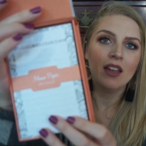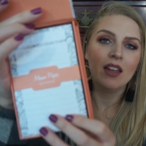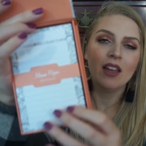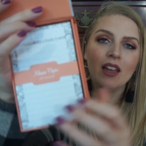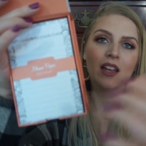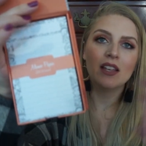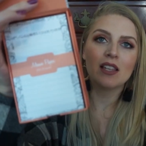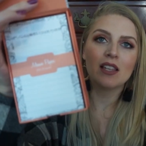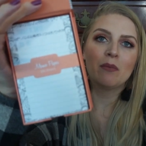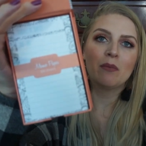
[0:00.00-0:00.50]

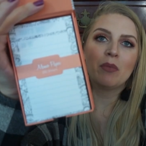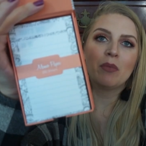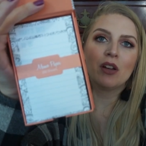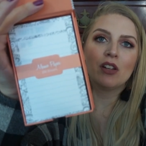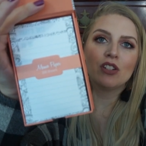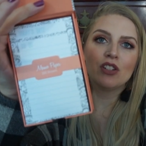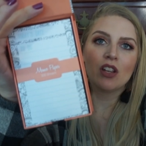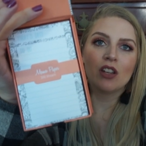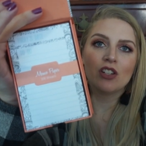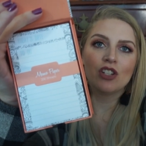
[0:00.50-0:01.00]
there's a
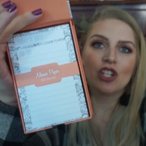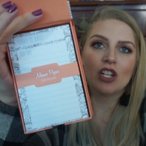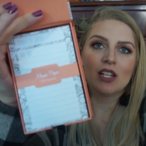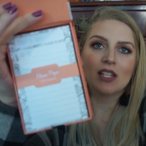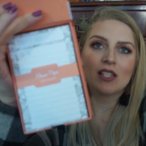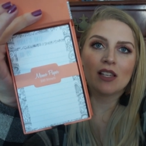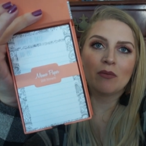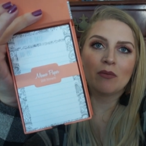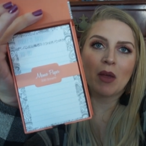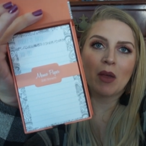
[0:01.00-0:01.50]
bunch of
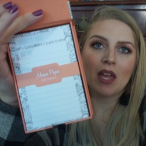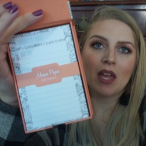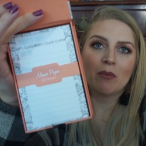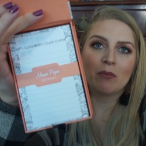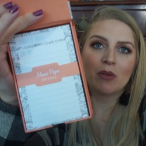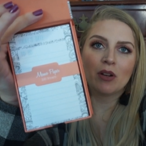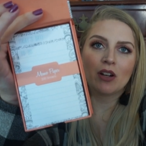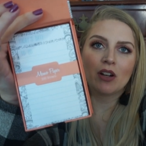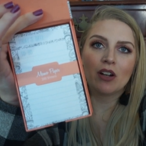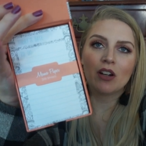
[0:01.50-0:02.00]
sheets of
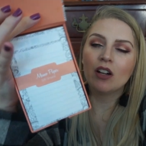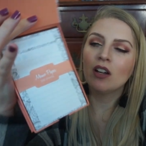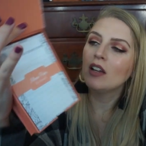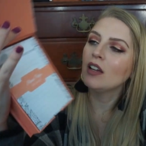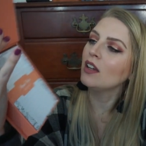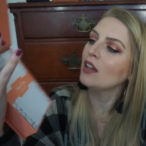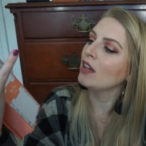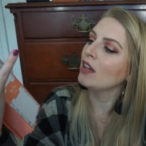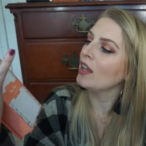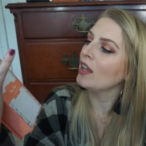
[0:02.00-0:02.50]
paper
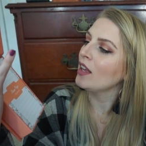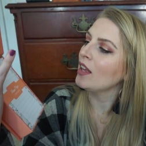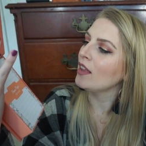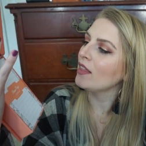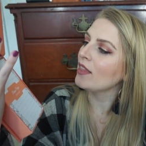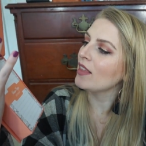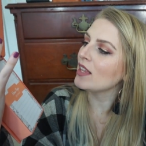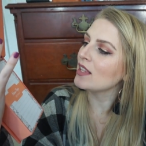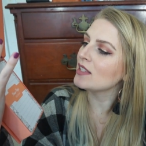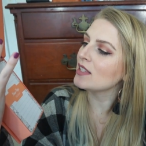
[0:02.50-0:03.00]

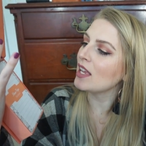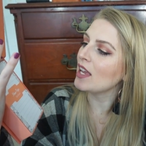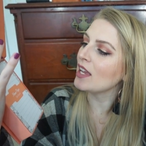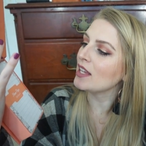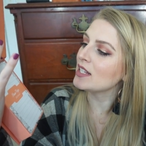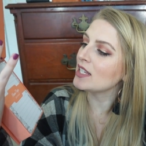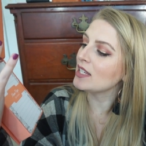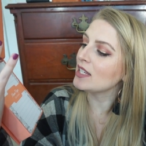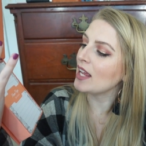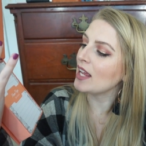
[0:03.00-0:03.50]
that say
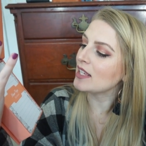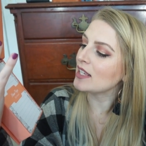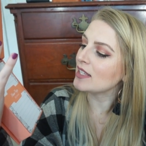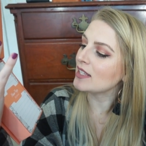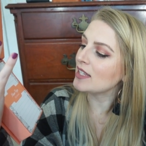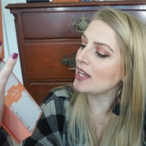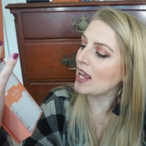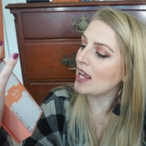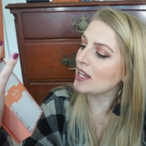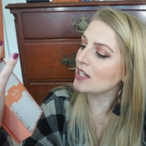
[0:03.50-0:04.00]
today's
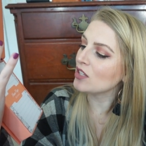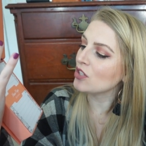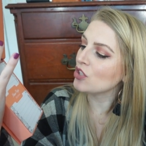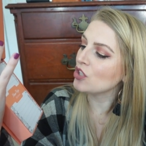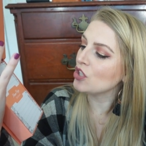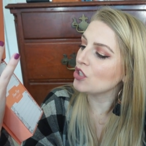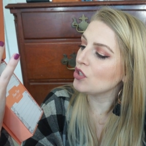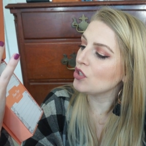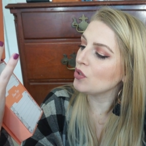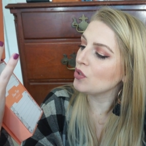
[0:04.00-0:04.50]
date,
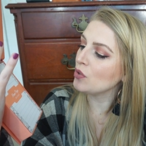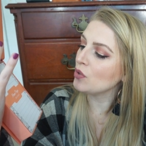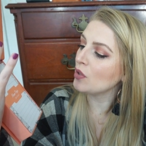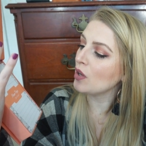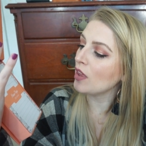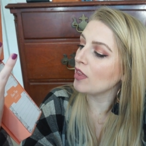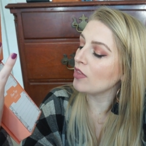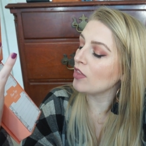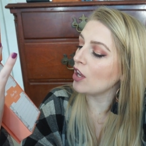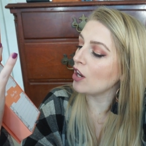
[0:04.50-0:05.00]
to do.
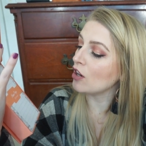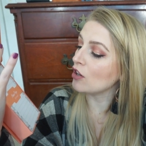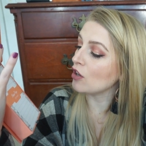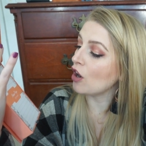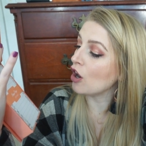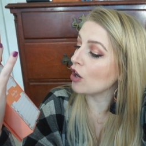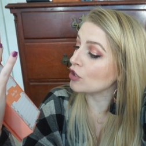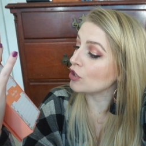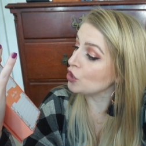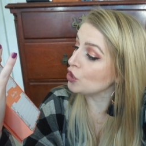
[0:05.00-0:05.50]
There
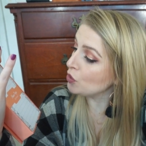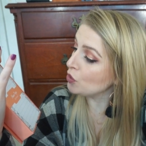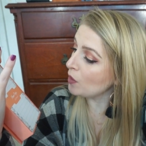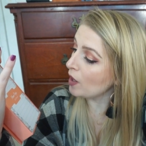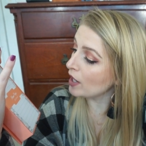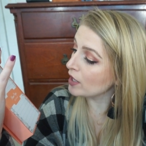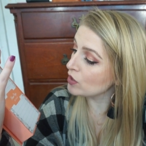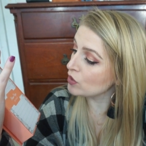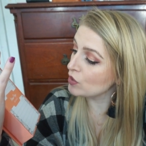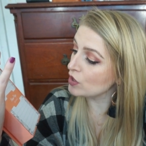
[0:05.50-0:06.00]
are two
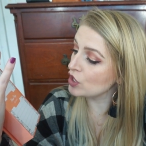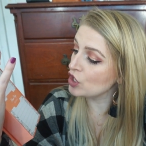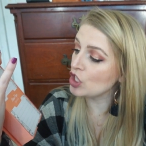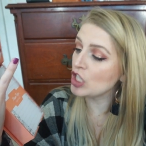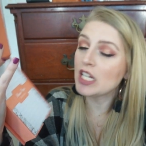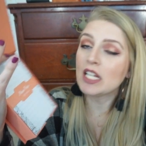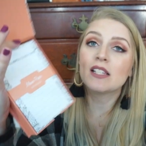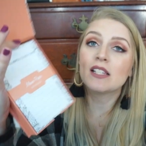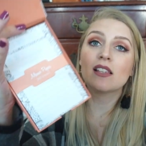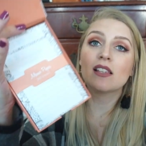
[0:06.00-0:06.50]
hundred
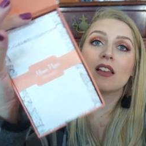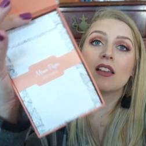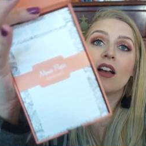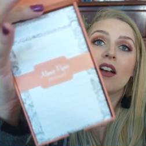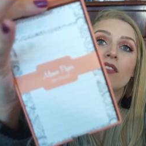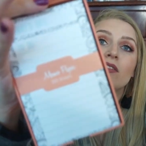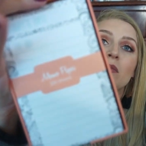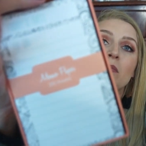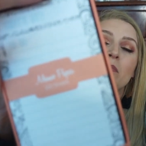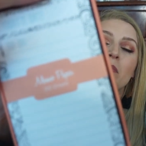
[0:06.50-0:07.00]
sheets
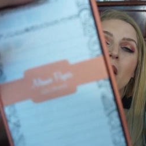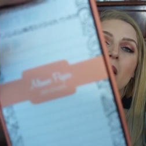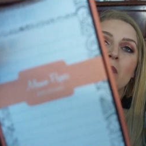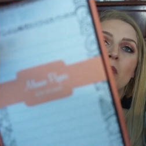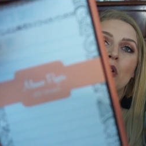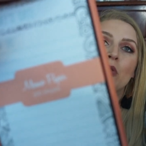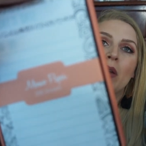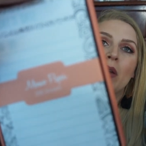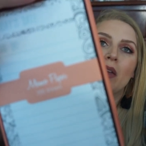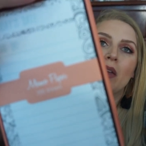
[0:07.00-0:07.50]
of
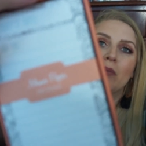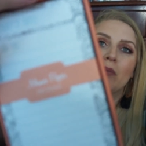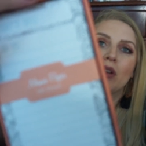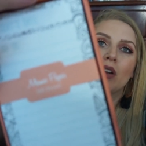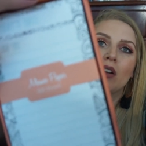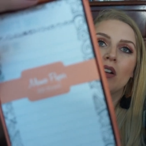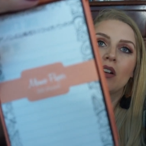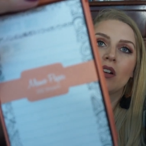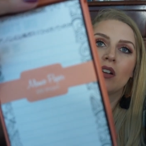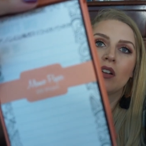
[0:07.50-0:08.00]
memo
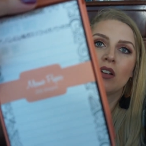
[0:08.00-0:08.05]
paper.